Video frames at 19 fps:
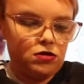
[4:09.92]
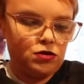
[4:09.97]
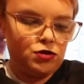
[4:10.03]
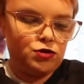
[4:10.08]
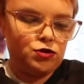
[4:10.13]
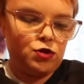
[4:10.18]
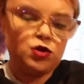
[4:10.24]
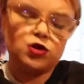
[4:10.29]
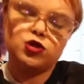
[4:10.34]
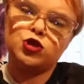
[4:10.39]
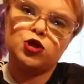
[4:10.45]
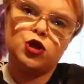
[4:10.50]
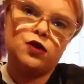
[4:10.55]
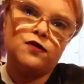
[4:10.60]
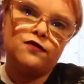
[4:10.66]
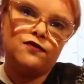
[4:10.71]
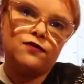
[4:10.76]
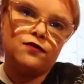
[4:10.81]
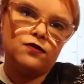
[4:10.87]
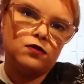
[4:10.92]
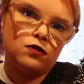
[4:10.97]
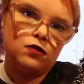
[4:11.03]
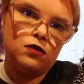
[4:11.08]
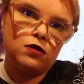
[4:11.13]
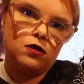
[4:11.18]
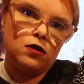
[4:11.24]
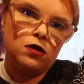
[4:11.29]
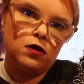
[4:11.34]
dog's tooth,
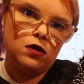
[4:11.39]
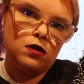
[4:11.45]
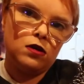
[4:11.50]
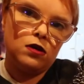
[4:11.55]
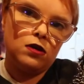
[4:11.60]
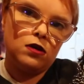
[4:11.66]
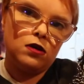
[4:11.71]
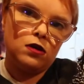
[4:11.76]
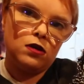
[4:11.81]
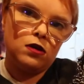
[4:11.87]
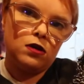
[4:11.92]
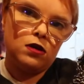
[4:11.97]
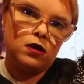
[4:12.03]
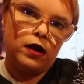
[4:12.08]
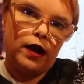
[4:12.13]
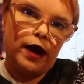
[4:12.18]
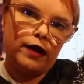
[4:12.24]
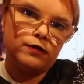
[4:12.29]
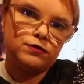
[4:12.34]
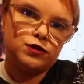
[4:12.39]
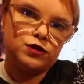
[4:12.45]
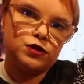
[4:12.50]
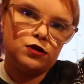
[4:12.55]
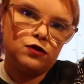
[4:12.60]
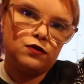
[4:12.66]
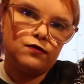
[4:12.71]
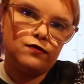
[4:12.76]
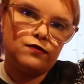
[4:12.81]
hound's
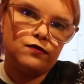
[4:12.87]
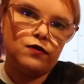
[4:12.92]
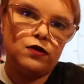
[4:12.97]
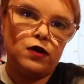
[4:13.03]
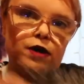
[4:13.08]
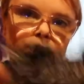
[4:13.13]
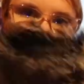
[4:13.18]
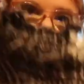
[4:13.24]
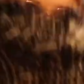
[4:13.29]
tooth, I don't